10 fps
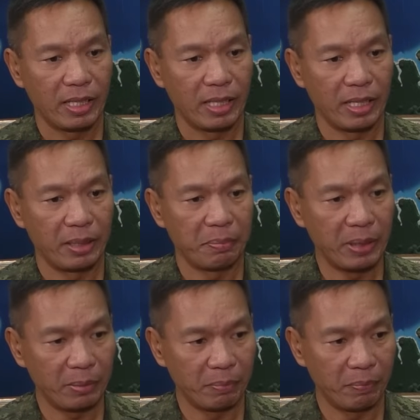And
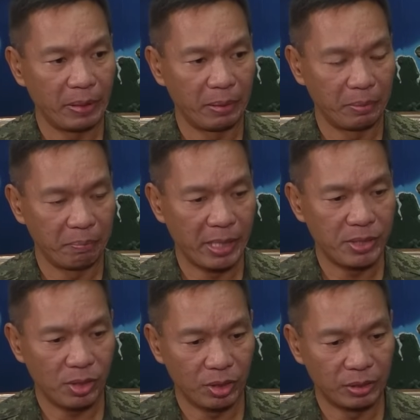
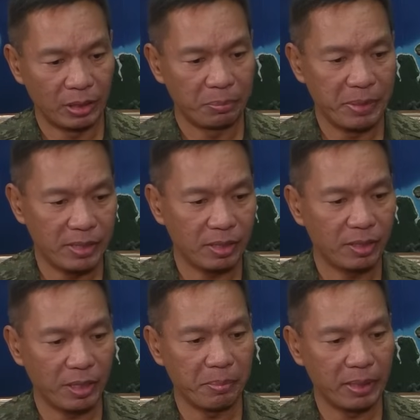based on our peace
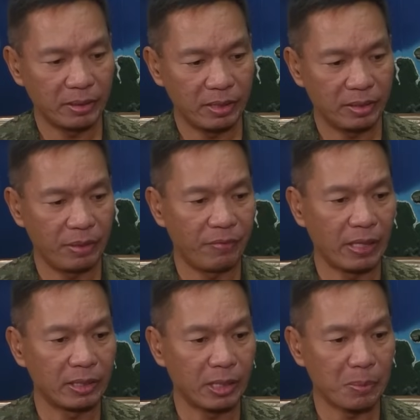agreement, these
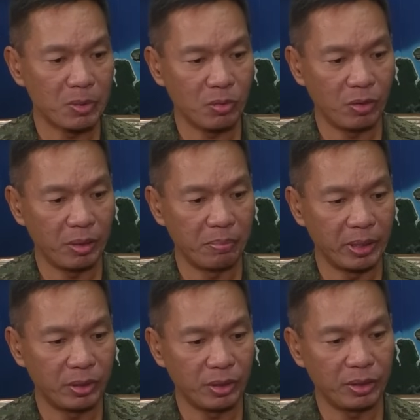defined camps will
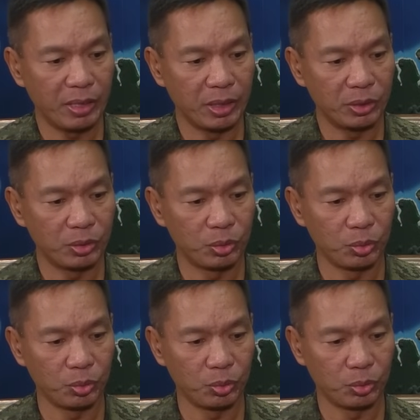be turned
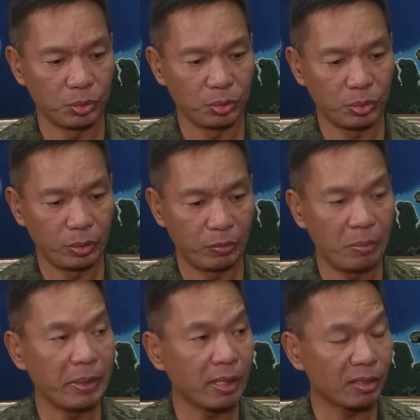into,
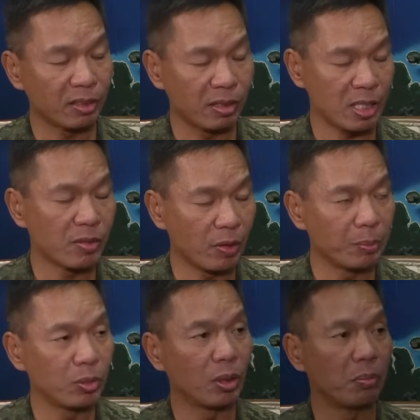will be
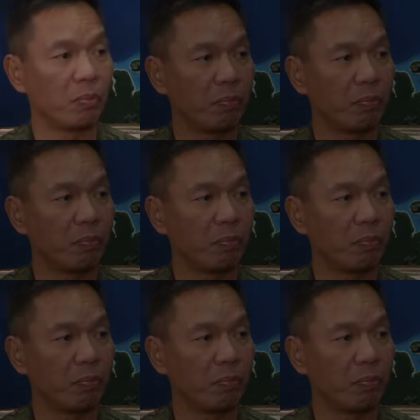transformed to a